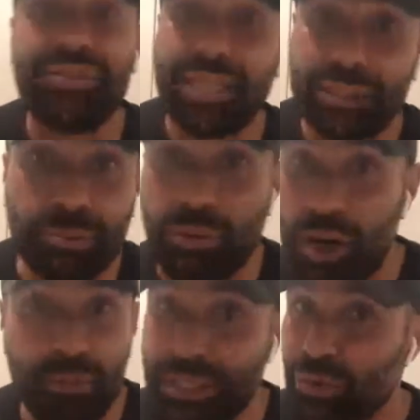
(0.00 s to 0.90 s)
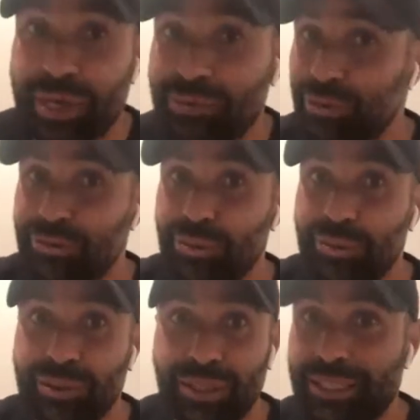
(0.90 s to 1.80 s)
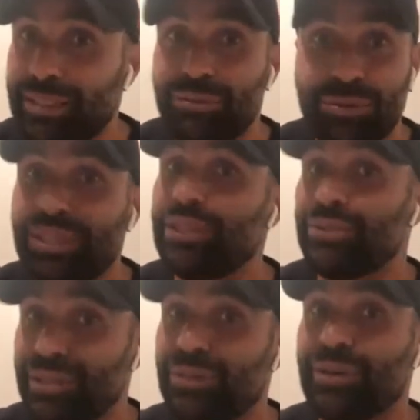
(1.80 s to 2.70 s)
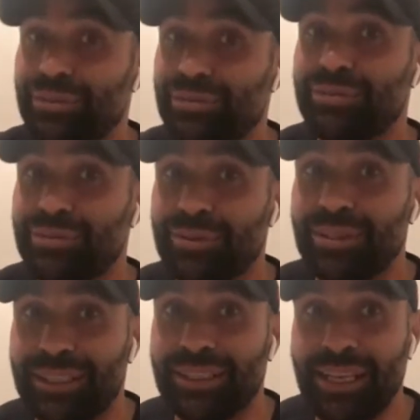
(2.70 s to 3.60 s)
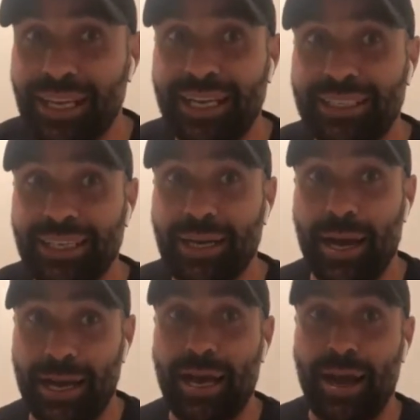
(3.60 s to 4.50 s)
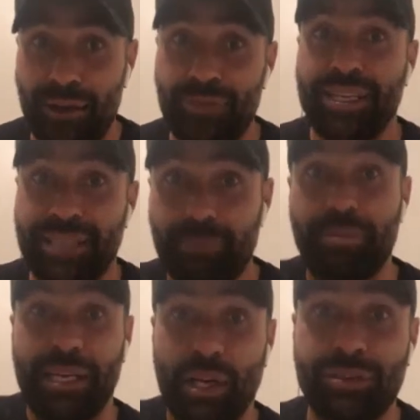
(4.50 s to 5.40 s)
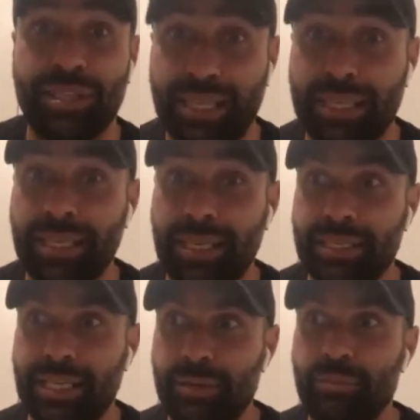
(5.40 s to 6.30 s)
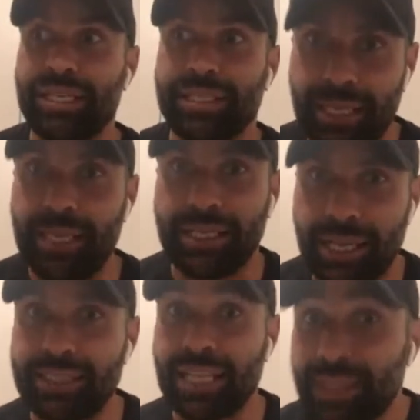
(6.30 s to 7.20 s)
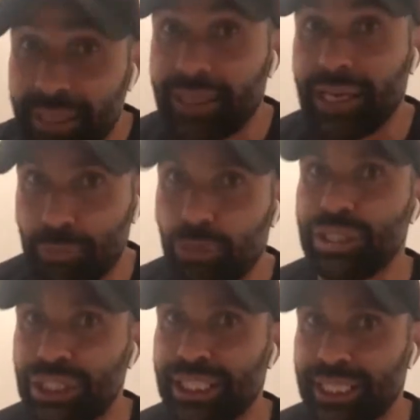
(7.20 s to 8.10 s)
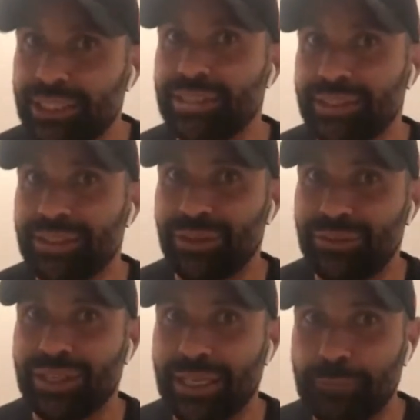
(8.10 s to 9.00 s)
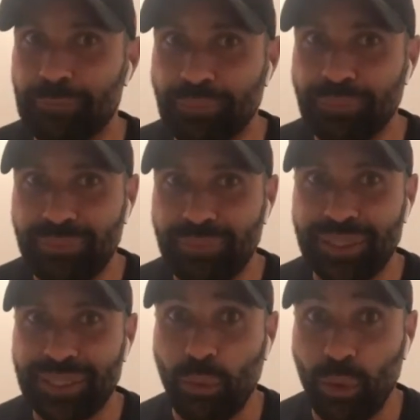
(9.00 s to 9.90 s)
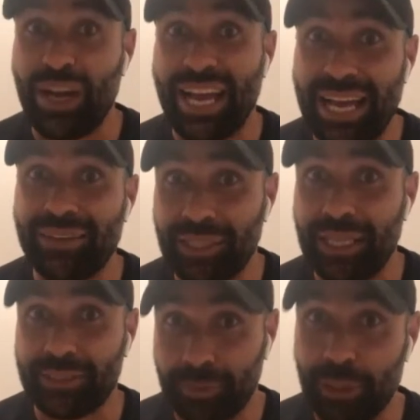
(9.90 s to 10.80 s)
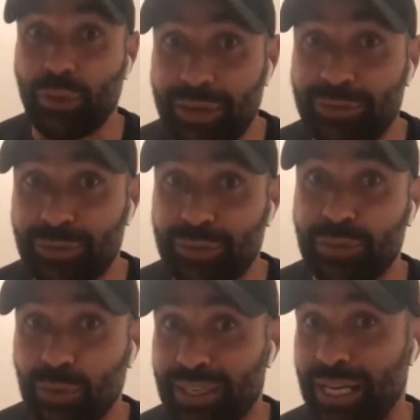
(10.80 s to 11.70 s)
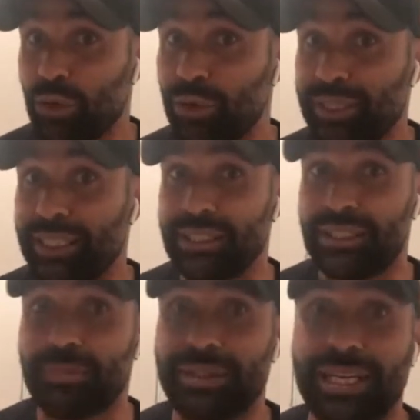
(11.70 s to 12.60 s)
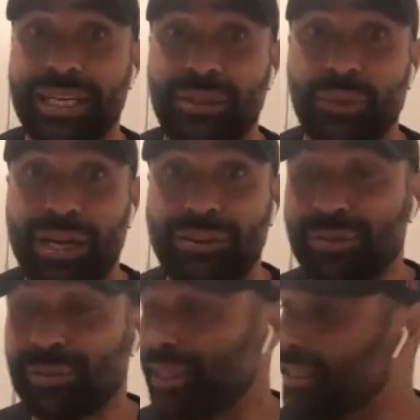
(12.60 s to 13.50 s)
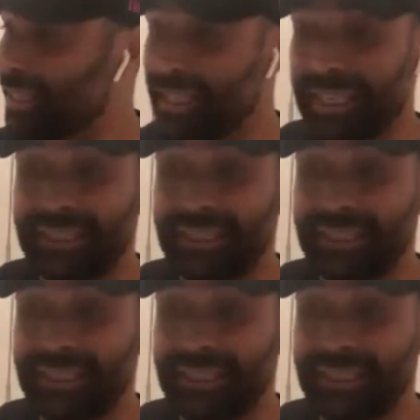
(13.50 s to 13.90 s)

after that, I've been grateful for, like, really, really grateful for. And I think being over there gave me another appreciation of what I have, and to be grateful for, and how quickly it can just be taken away from you.